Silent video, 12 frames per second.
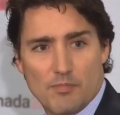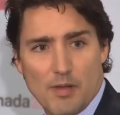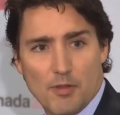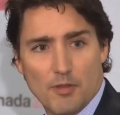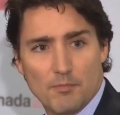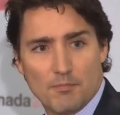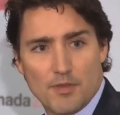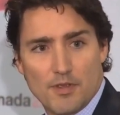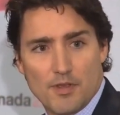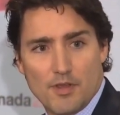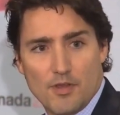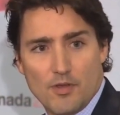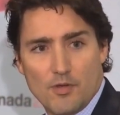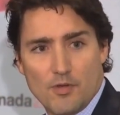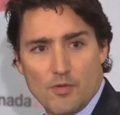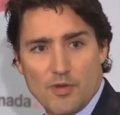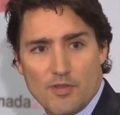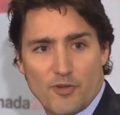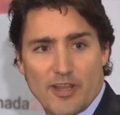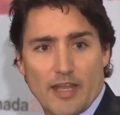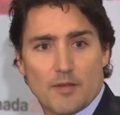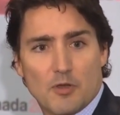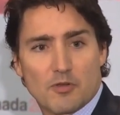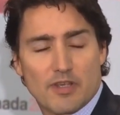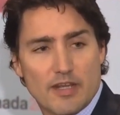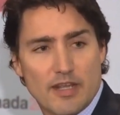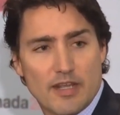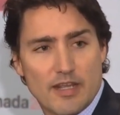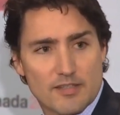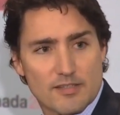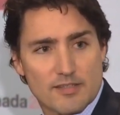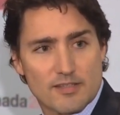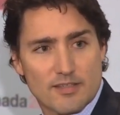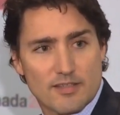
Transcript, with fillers: bubble. We forget about Canadians.